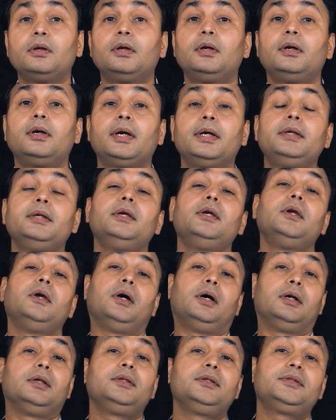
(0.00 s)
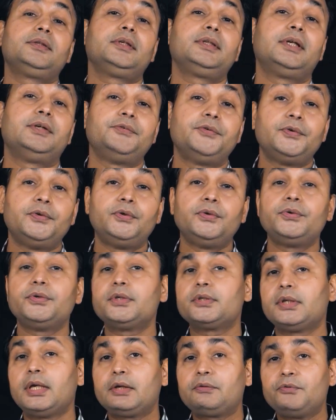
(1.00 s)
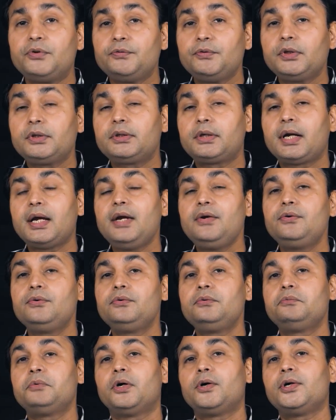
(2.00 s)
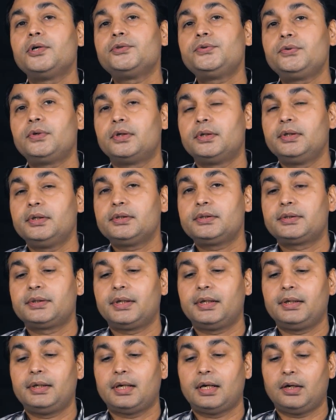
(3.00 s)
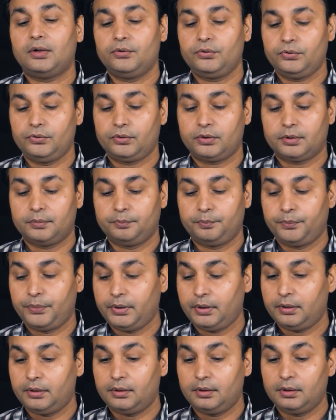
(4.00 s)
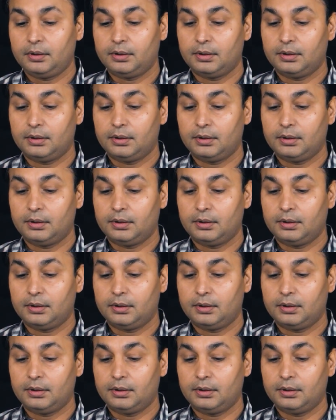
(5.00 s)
Right. Another thing that we will do is like we will try to also understand how to compare